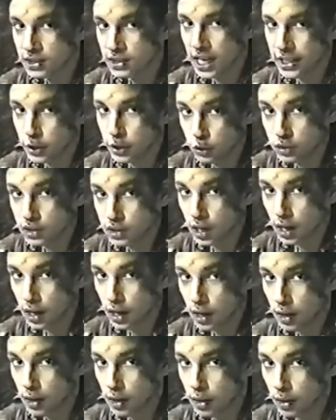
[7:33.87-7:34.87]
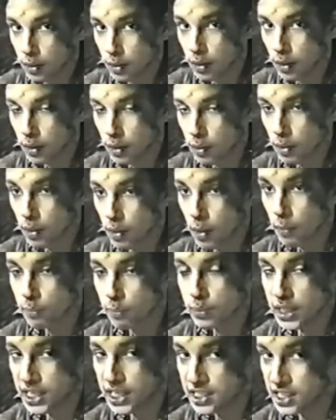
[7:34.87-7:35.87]
dilute the
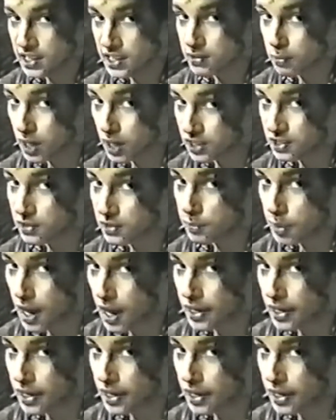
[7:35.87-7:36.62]
bleach as much as